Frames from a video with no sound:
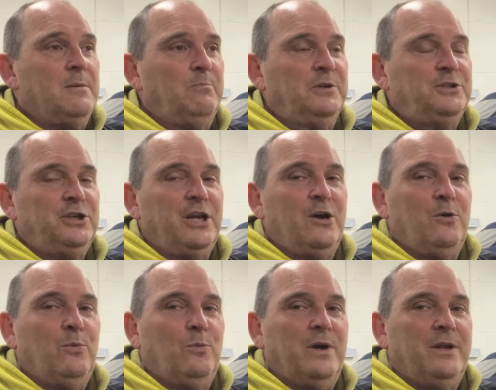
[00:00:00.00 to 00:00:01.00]
But you know,
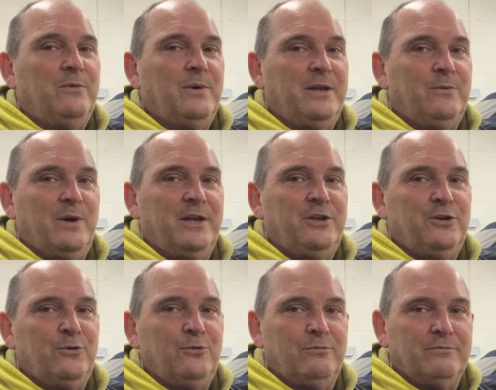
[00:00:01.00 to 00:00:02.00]
when, when, when
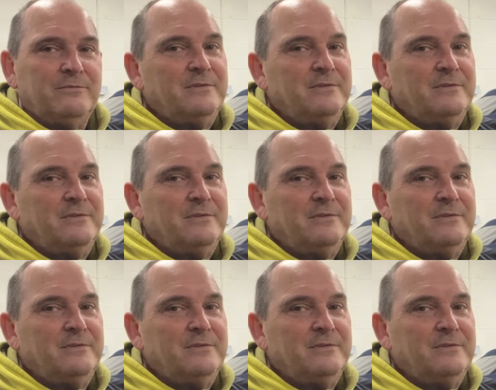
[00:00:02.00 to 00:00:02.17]
you